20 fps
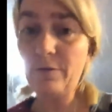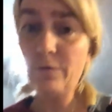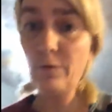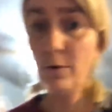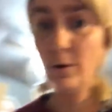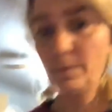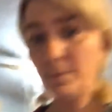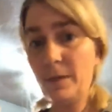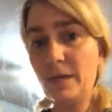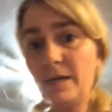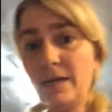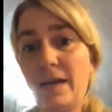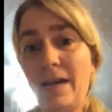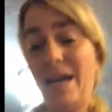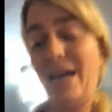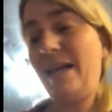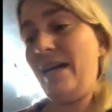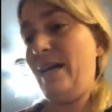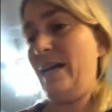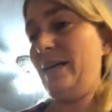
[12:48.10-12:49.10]
for me,
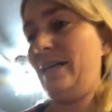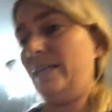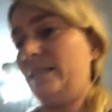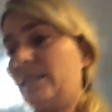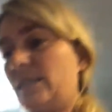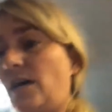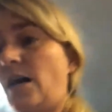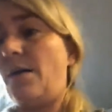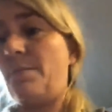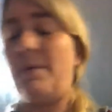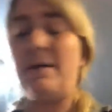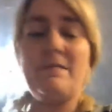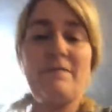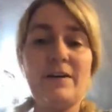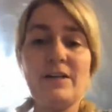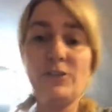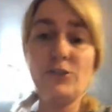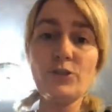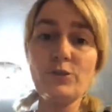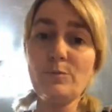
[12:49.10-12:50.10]
and it's got my
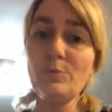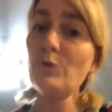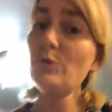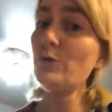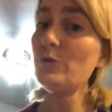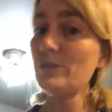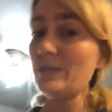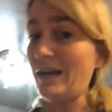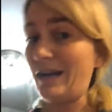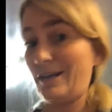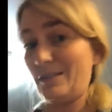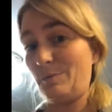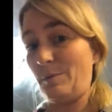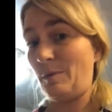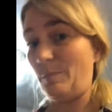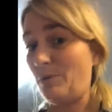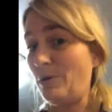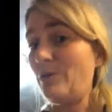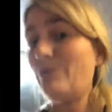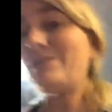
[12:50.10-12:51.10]
vegetables, it has my
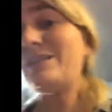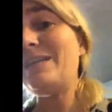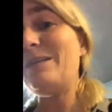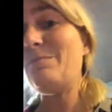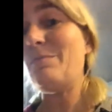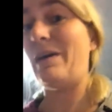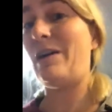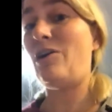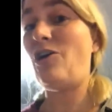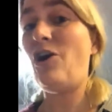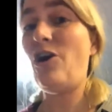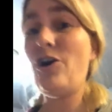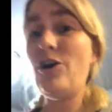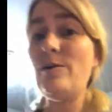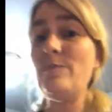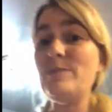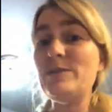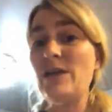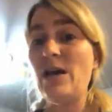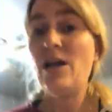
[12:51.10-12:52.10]
protein, my
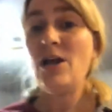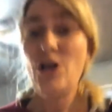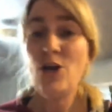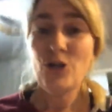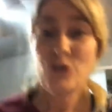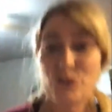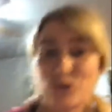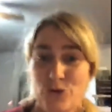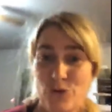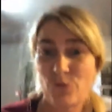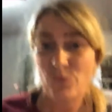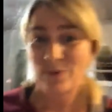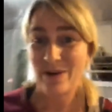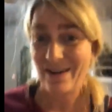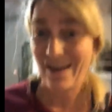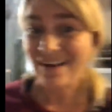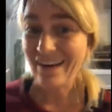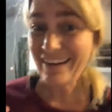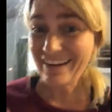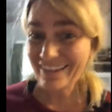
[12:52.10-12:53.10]
carbs. So when
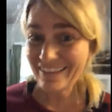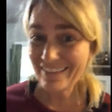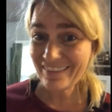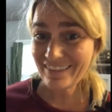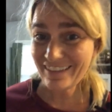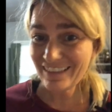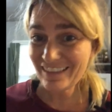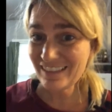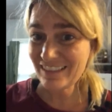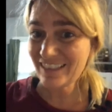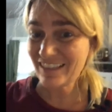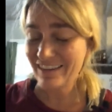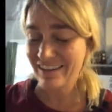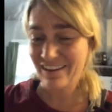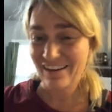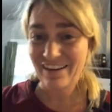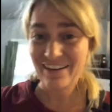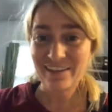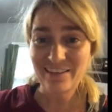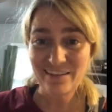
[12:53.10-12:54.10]
I eat this and
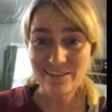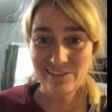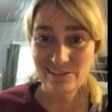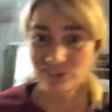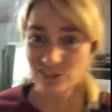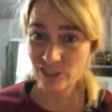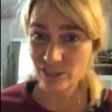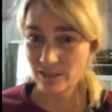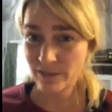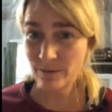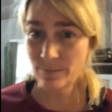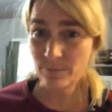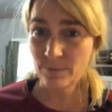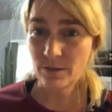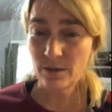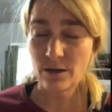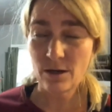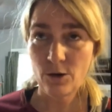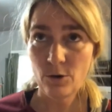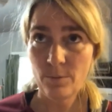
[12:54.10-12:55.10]
I hit the gym,
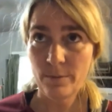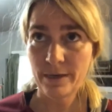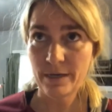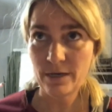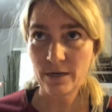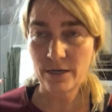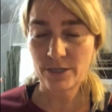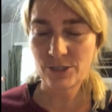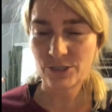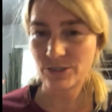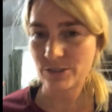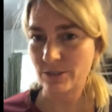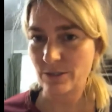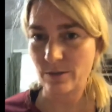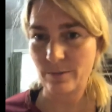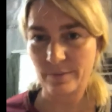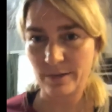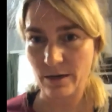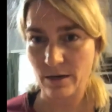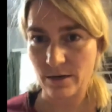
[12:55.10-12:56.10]
oh my gosh, it's
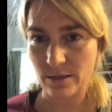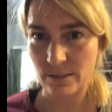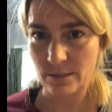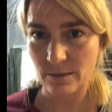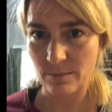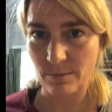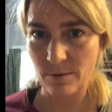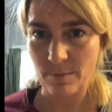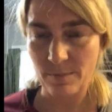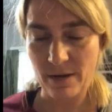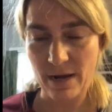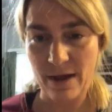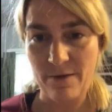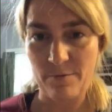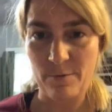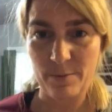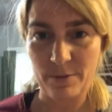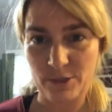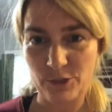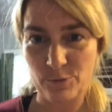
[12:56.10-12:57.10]
gonna be awesome. I'm gonna have
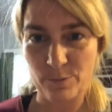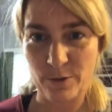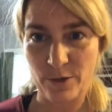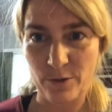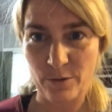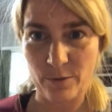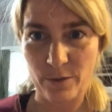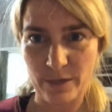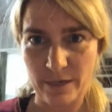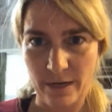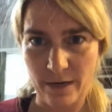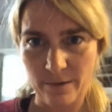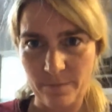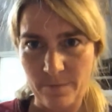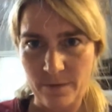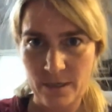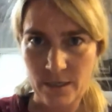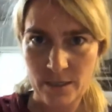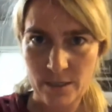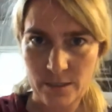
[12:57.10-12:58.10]
a much better workout.
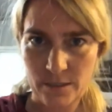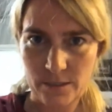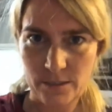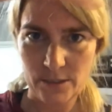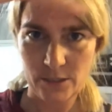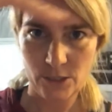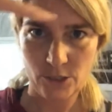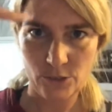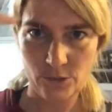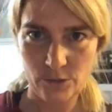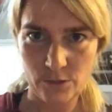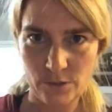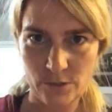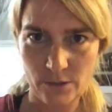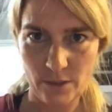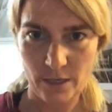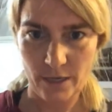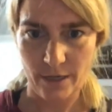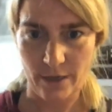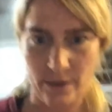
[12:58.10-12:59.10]
Excuse
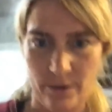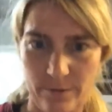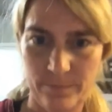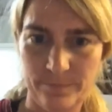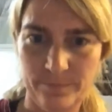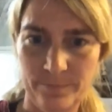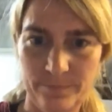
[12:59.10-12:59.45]
the hair.